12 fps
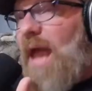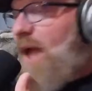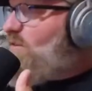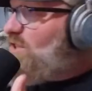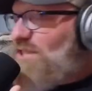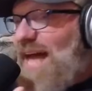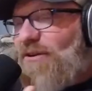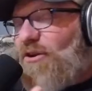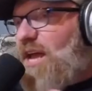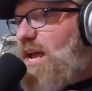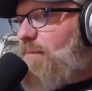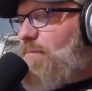Every
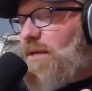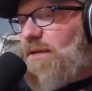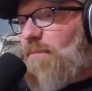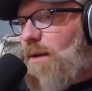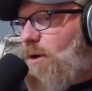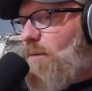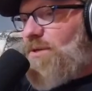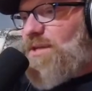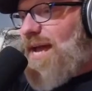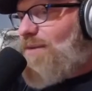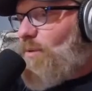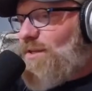Saturday, me and my mom and
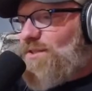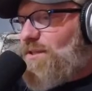dad went to